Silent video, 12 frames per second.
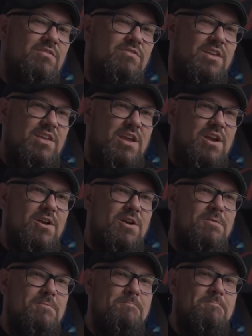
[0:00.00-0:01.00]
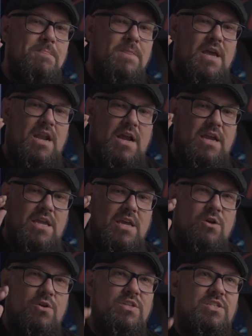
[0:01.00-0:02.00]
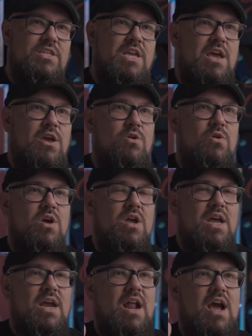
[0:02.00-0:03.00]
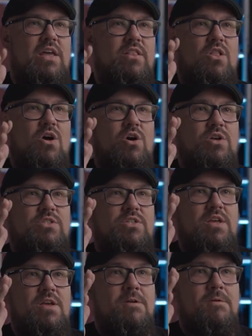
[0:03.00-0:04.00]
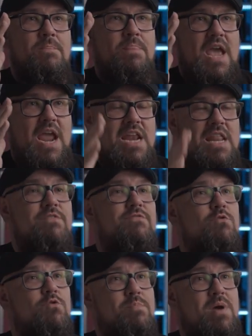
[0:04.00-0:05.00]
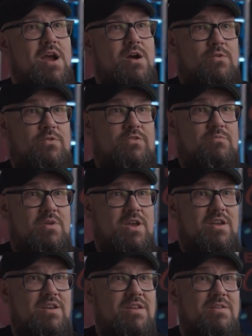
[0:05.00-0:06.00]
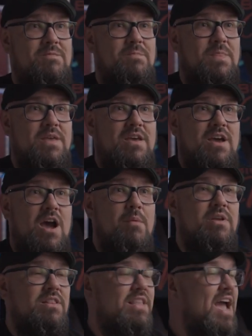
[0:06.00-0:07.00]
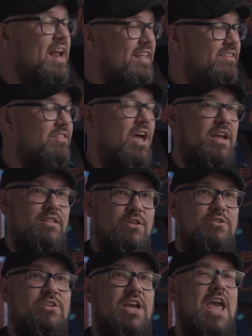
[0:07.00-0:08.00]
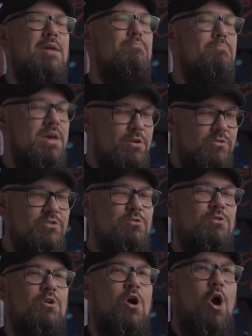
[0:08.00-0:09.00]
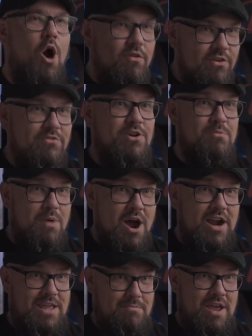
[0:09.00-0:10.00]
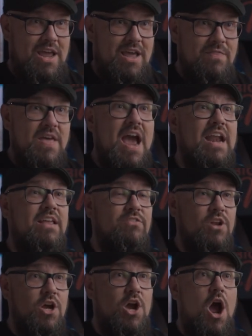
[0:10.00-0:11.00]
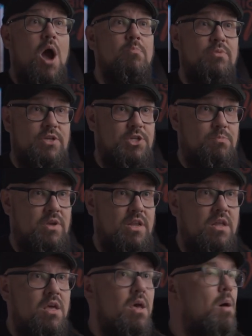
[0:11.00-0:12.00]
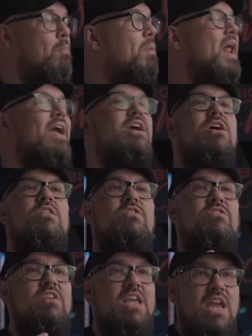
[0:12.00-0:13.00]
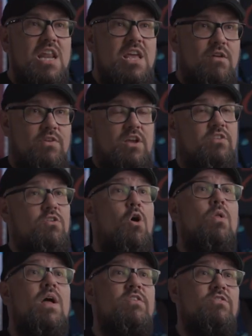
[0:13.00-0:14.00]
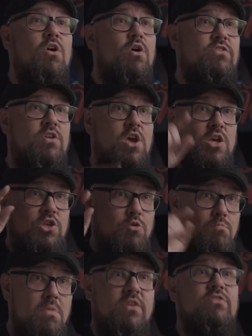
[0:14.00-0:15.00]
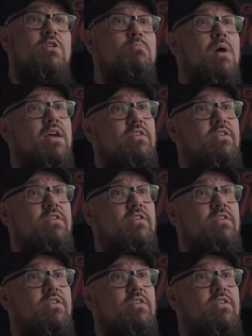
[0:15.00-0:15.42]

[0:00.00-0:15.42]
of the year and I get on the scale and I had lost 84 pounds, man. I mean, that is like losing a middle schooler off of your body, man. That is an accomplishment. But I couldn't see any of it because all I saw is you missed it by